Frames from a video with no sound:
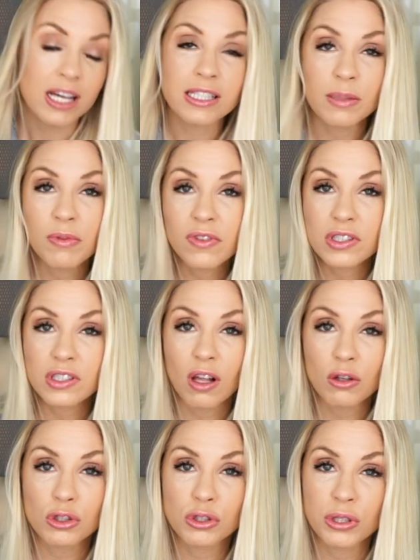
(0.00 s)
some of this
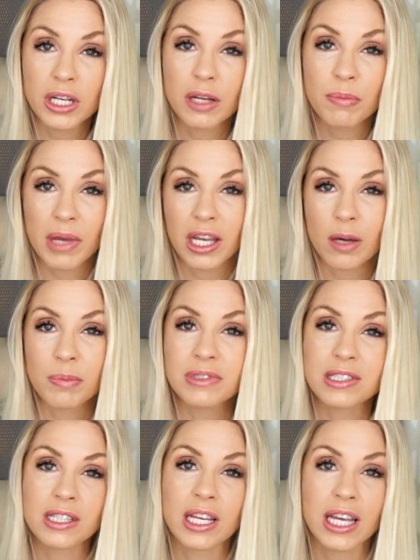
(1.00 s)
Dollar Tree makeup and
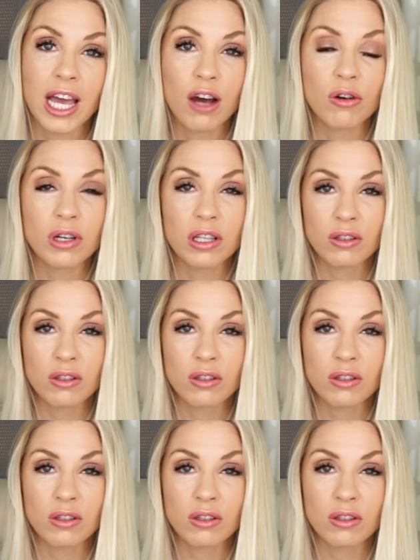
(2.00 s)
seeing how it